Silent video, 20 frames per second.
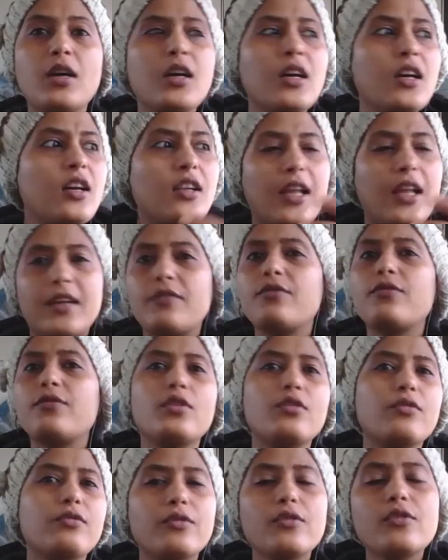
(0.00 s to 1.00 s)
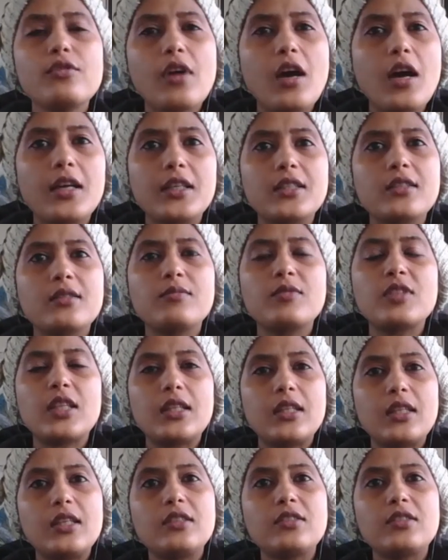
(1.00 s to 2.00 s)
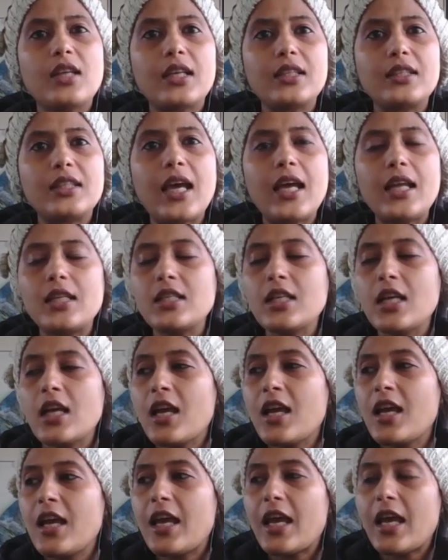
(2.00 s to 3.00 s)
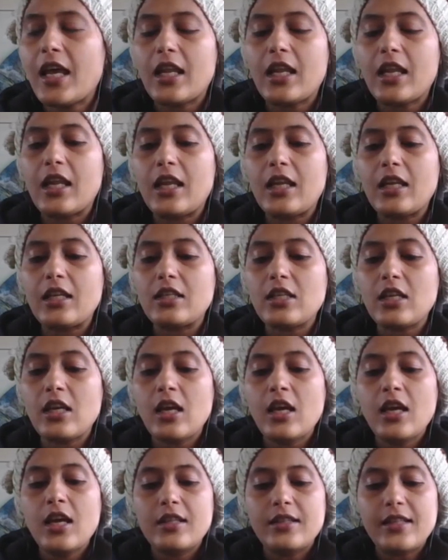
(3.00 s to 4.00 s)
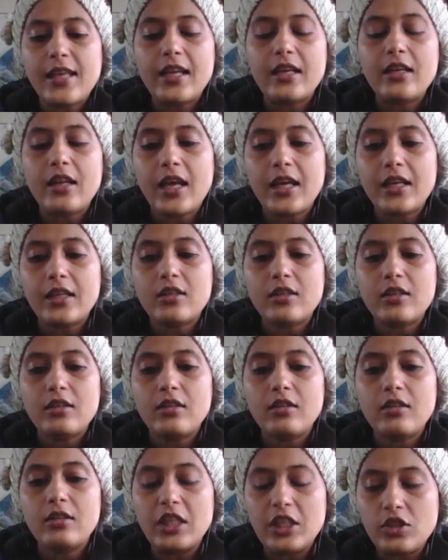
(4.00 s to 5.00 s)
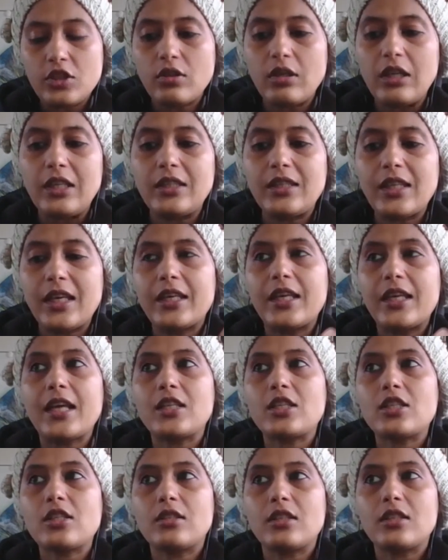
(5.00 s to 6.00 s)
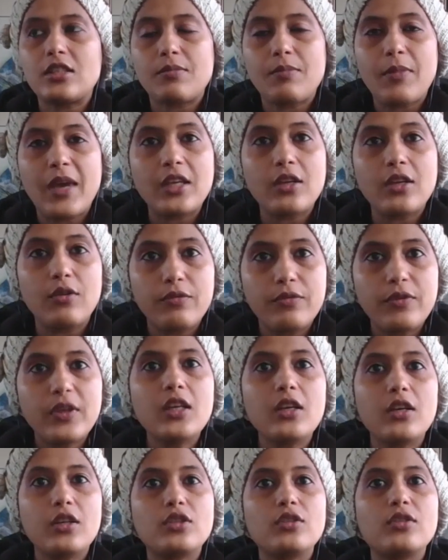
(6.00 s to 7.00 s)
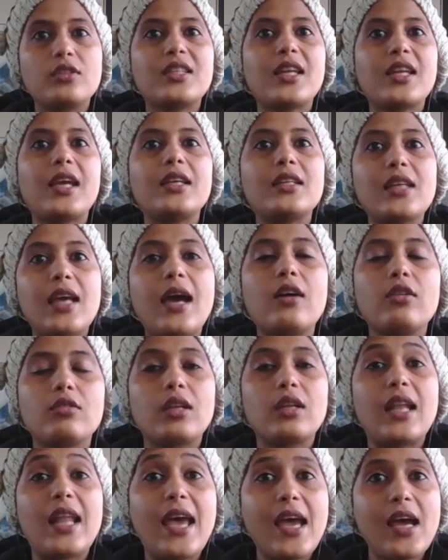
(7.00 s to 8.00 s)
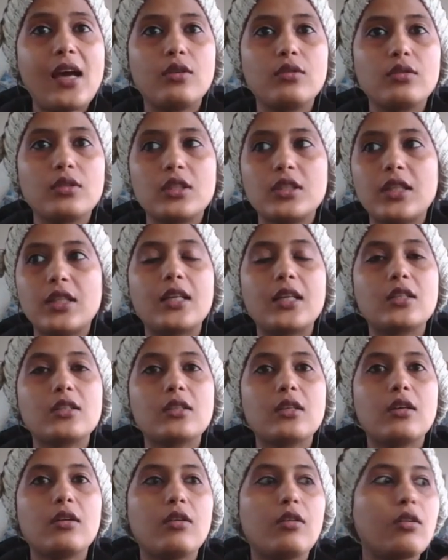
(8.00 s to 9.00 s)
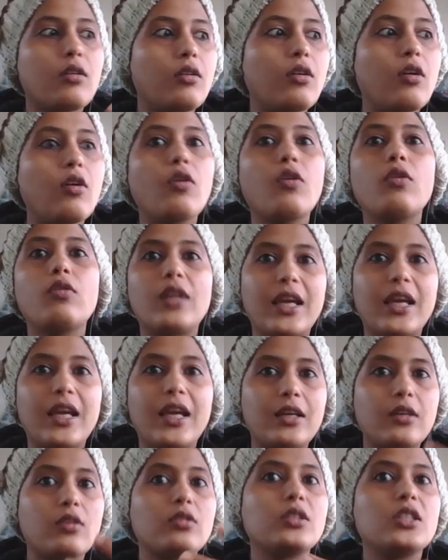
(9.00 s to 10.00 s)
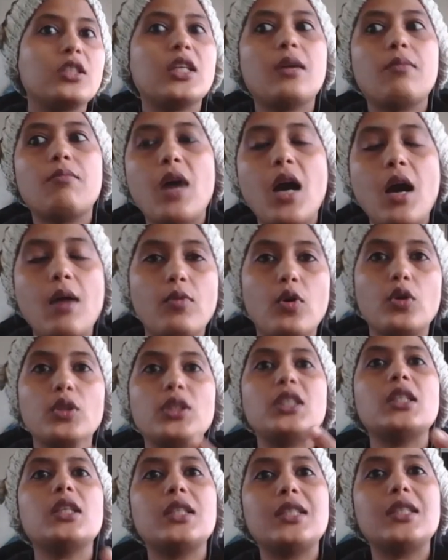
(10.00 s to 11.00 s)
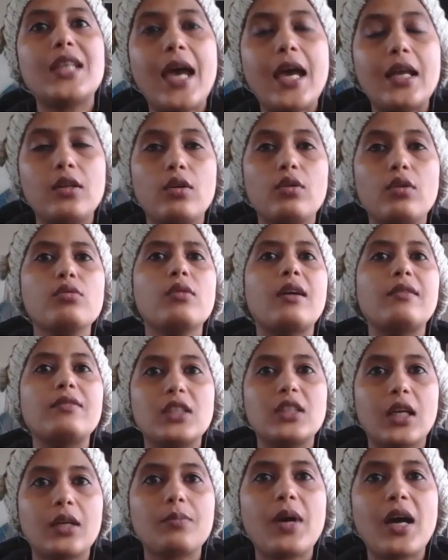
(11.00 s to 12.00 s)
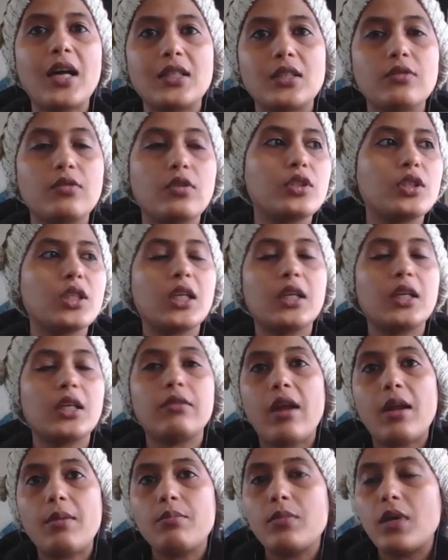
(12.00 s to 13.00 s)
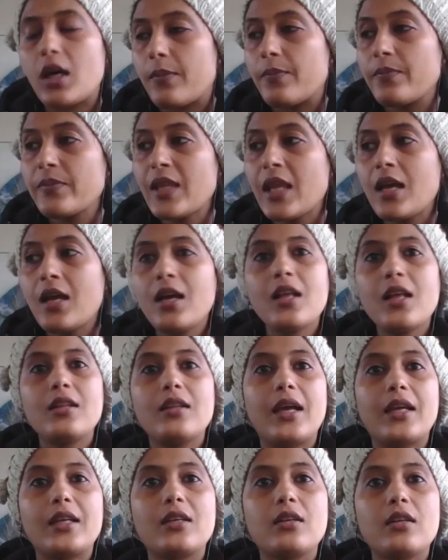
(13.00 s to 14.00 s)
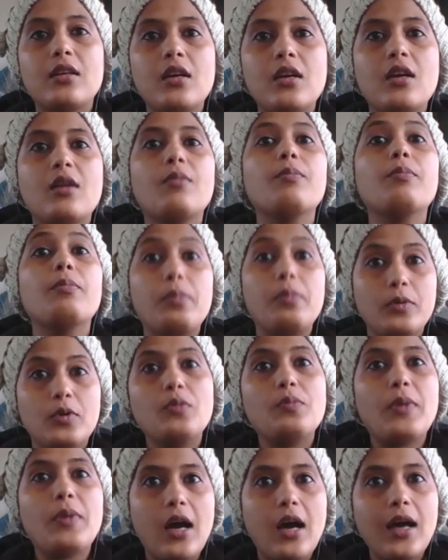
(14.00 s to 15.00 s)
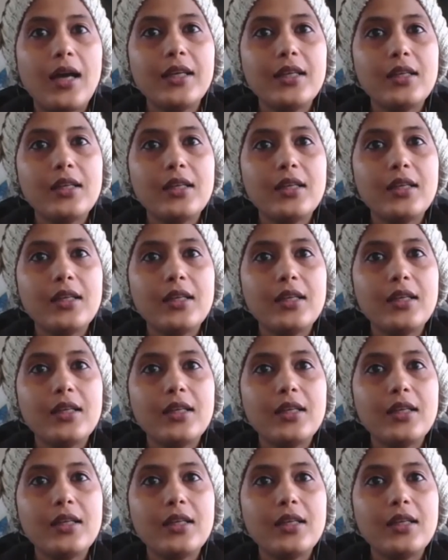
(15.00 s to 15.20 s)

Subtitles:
like a few food items and things like that. And then like literally they get this male figure to say it out loud that, or like dear mom or dear dad or whoever's like passed away, or dear grandma, like goodbye.